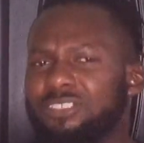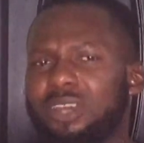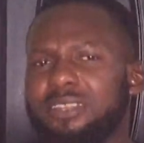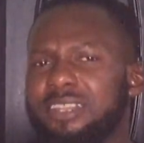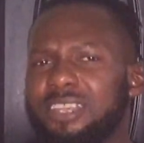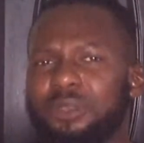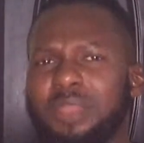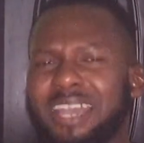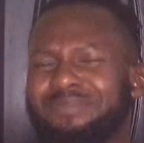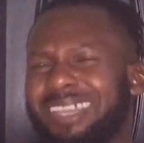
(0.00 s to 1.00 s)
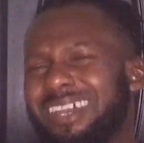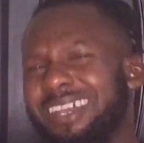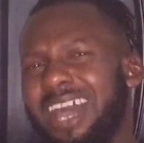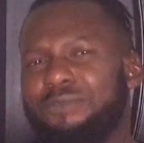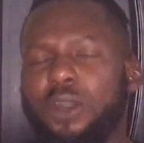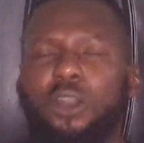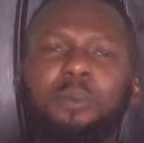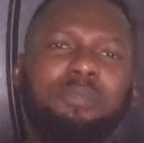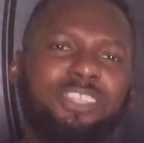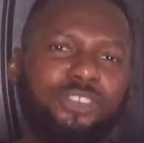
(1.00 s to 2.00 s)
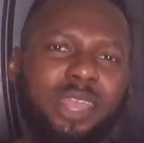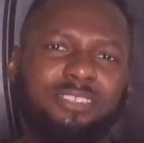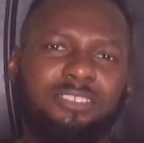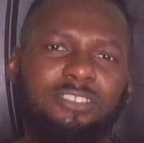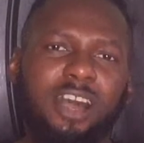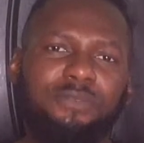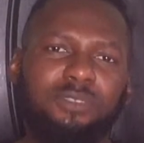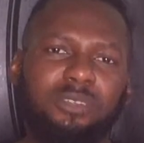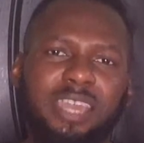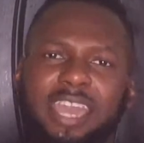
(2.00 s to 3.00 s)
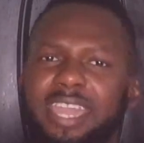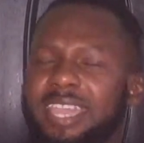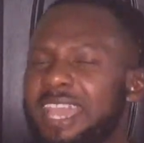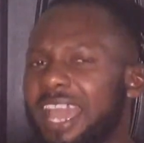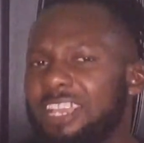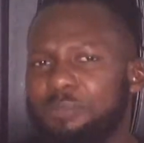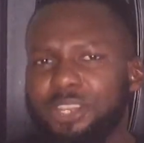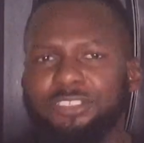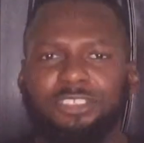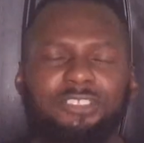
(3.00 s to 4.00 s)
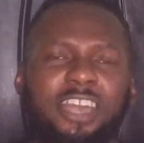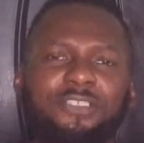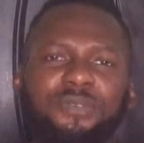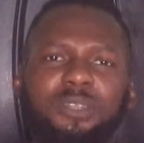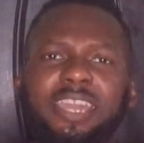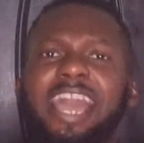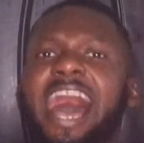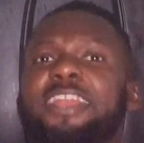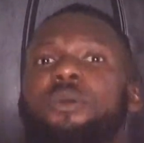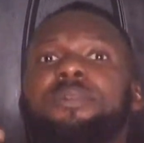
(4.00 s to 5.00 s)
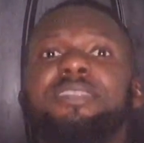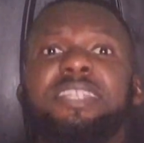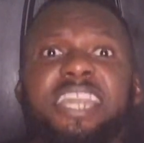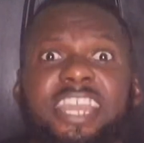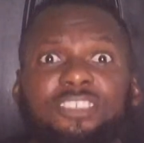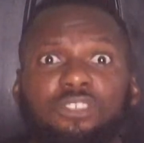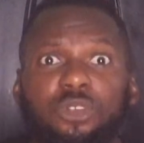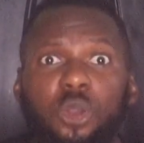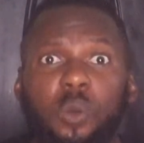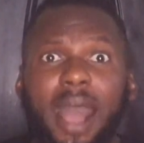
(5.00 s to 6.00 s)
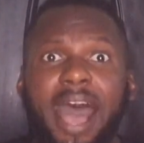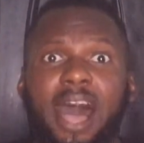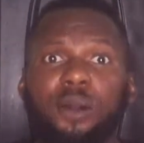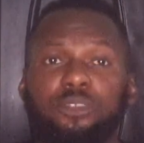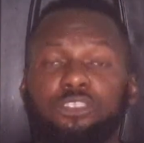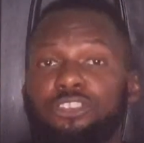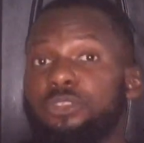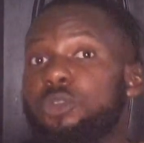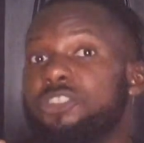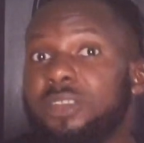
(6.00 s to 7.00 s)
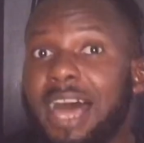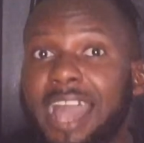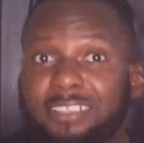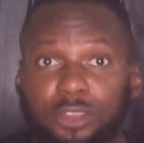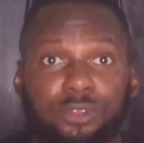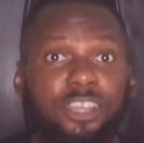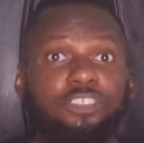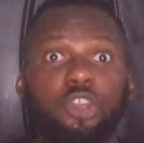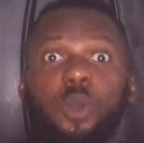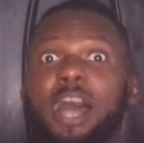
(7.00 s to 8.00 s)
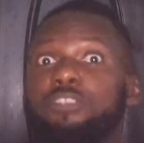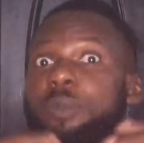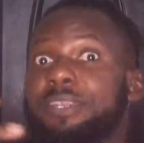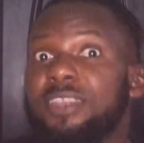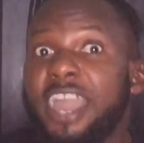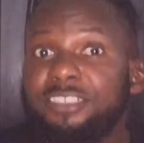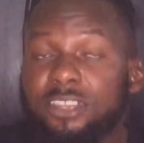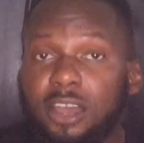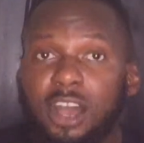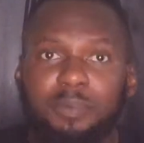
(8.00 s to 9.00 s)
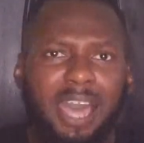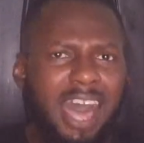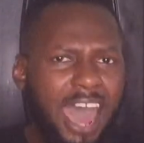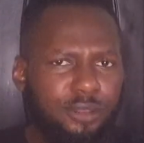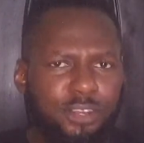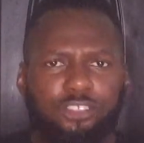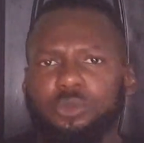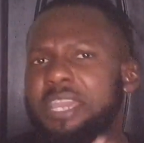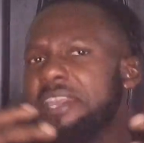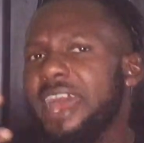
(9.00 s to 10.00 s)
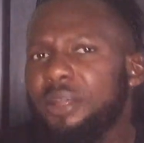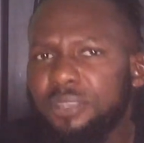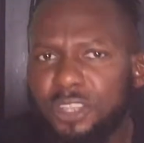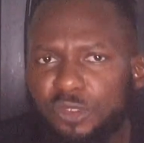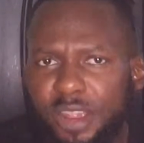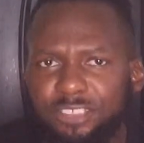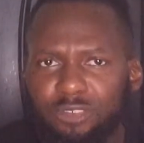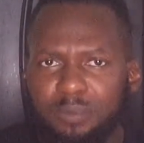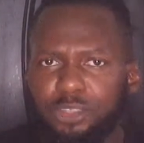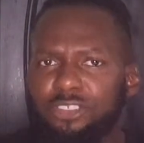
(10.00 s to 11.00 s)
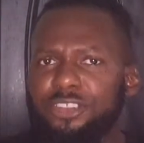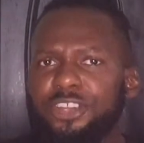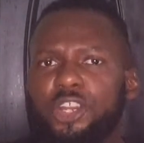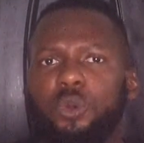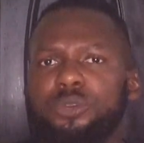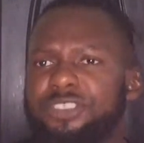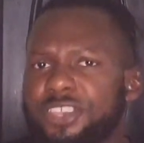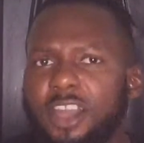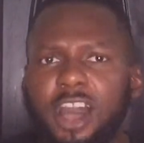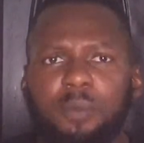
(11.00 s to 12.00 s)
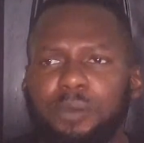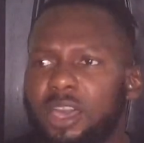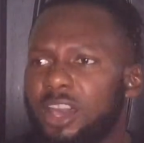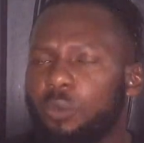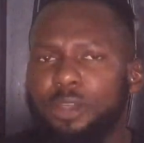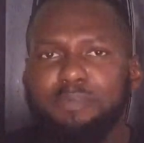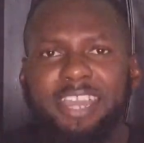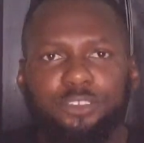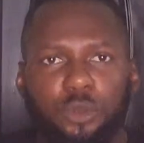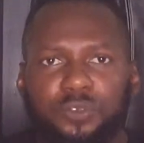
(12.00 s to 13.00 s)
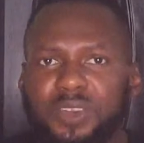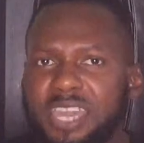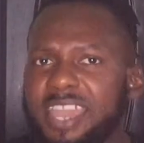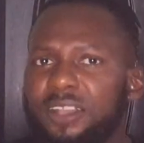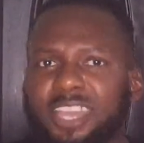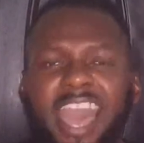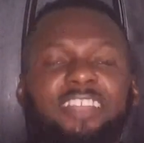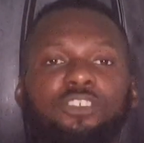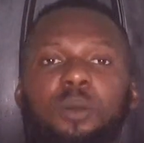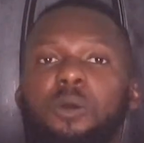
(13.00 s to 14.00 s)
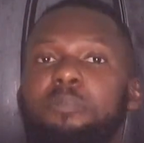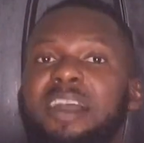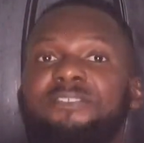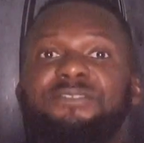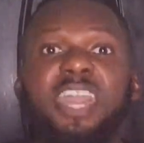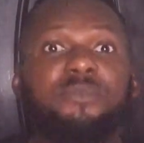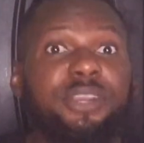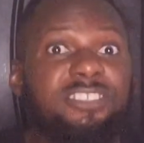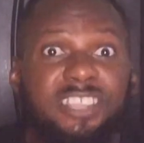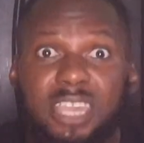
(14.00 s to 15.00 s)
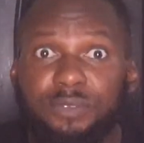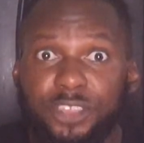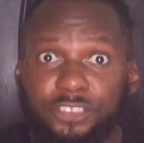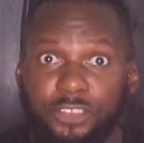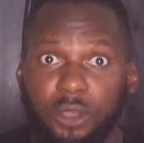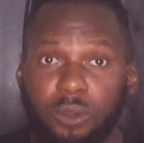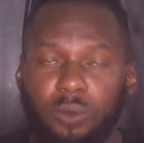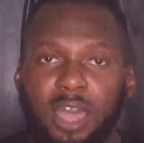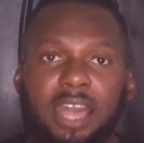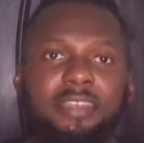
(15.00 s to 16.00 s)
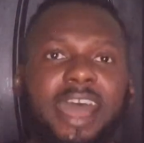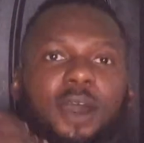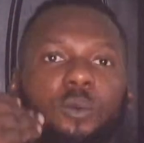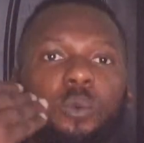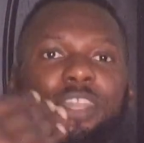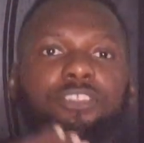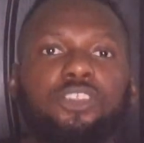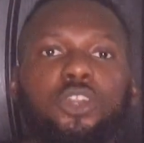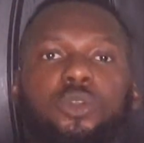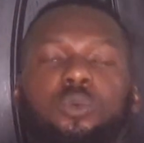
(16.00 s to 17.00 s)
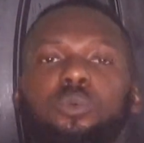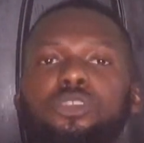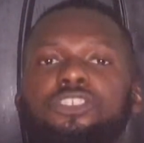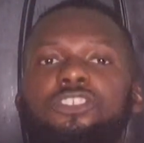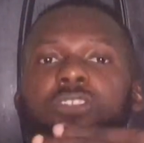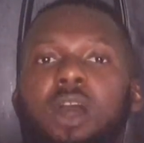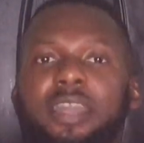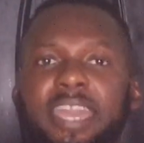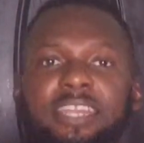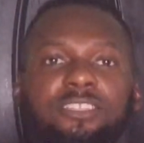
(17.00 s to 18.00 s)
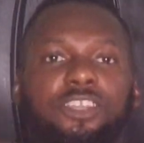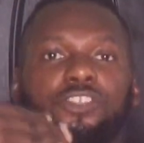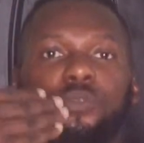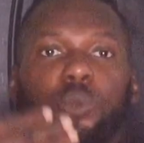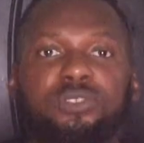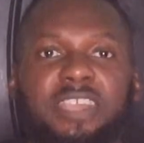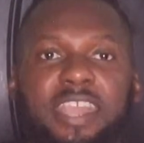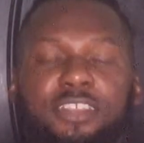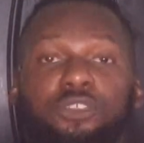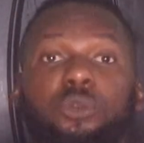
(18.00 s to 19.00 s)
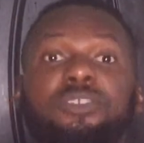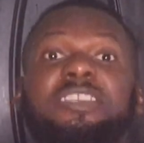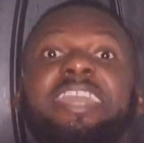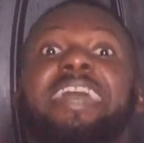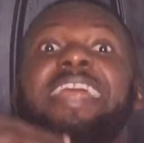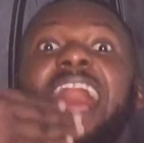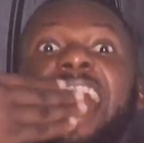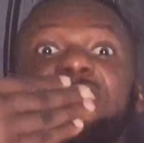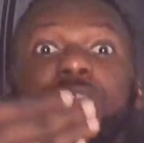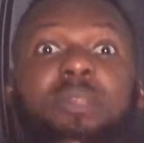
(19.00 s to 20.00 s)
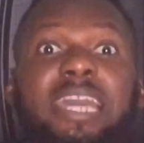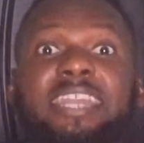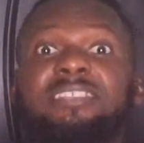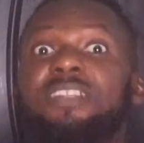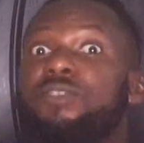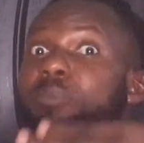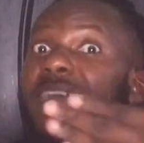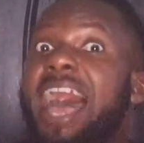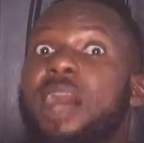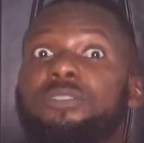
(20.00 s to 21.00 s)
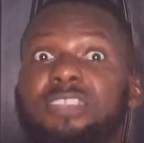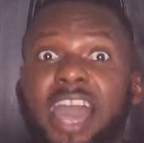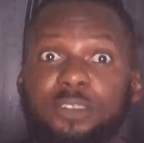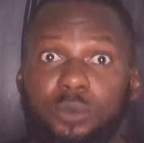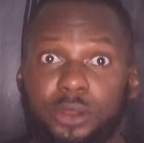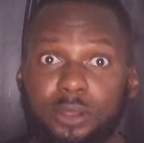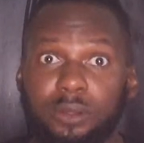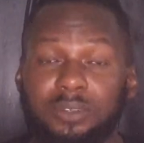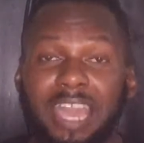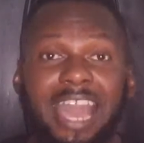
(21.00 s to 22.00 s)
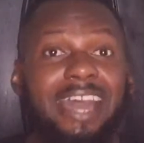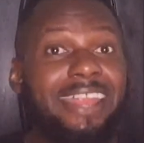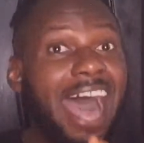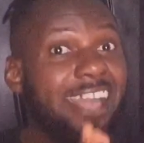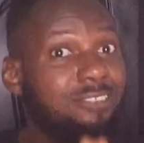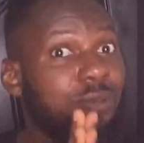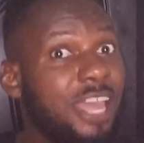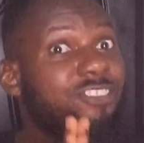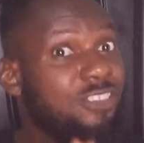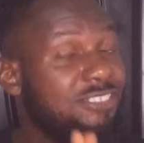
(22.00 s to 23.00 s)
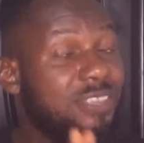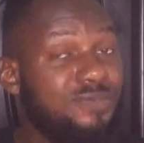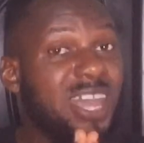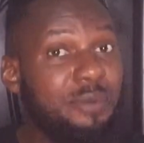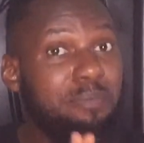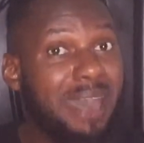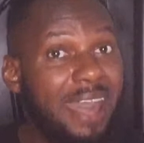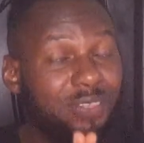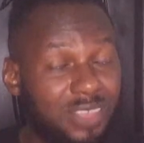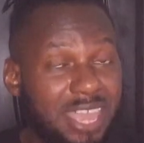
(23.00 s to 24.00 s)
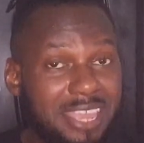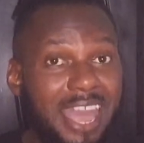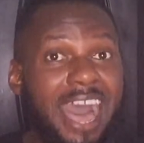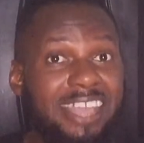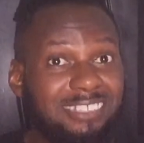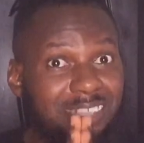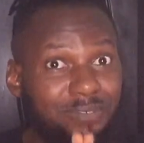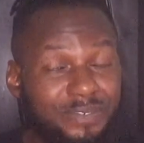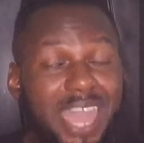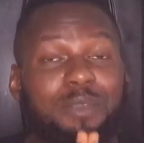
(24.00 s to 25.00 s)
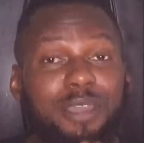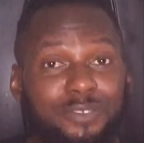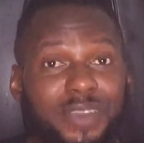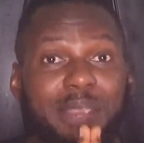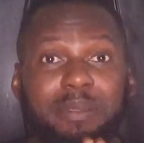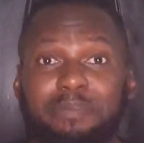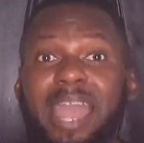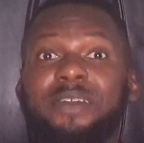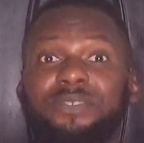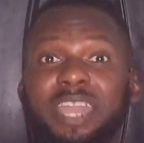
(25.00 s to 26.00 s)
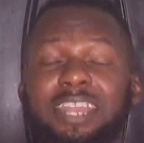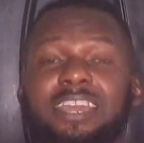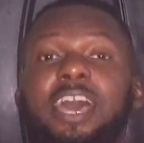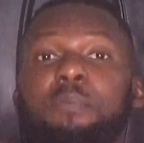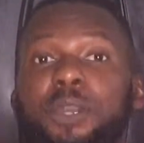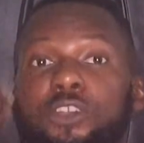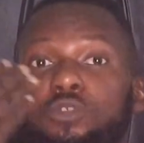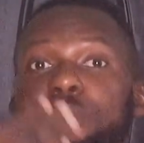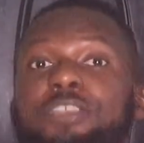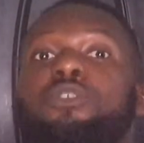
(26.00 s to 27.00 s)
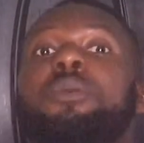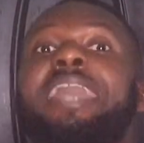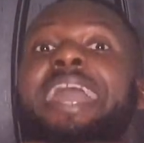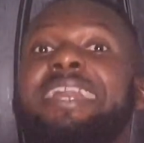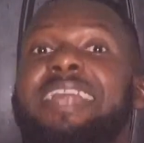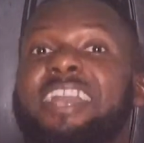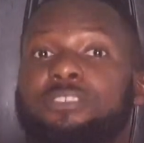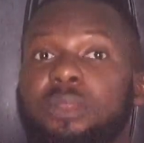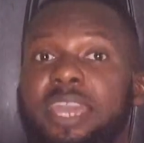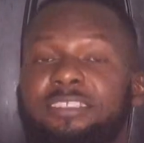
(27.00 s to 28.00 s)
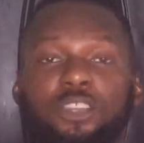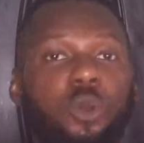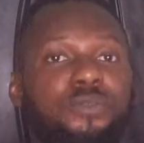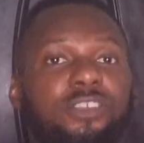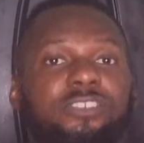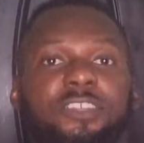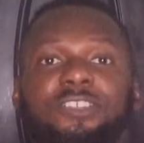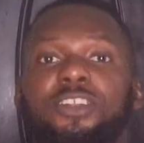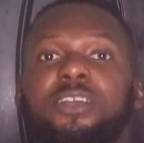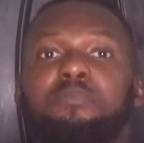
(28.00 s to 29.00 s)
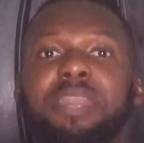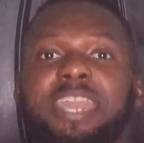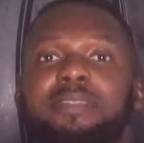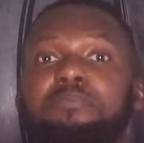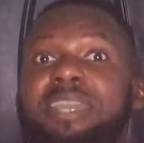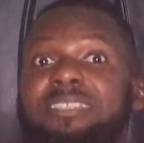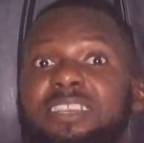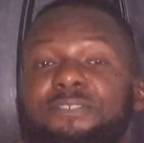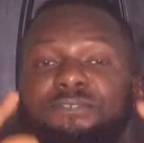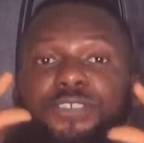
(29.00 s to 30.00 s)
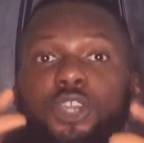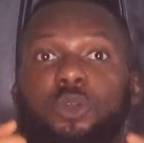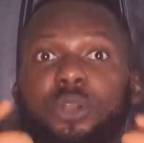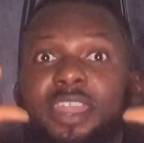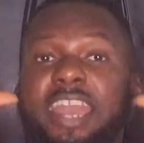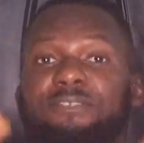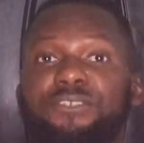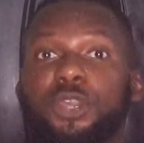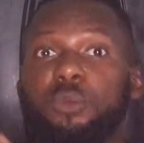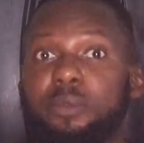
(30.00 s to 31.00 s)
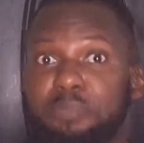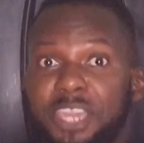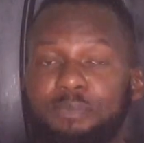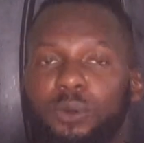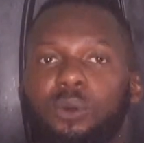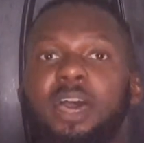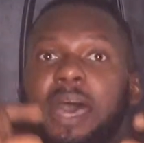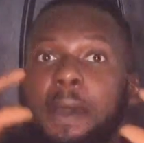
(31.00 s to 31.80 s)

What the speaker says: suddenly you're like, I've accomplished great stuff today. It's been a successful day. I don't need to go out to socialize. I don't need to go out to a nightclub. I don't need to eat out in a restaurant. I'm just gonna cozy up with my duvet and catch up on my favorite TV show. Now, with you stuck in this routine, you could get isolated from the outside world. And isolation is a very bad thing, guys. It's a very, very bad thing, because with you getting isolated, obviously it's gonna mean meeting fewer and fewer people.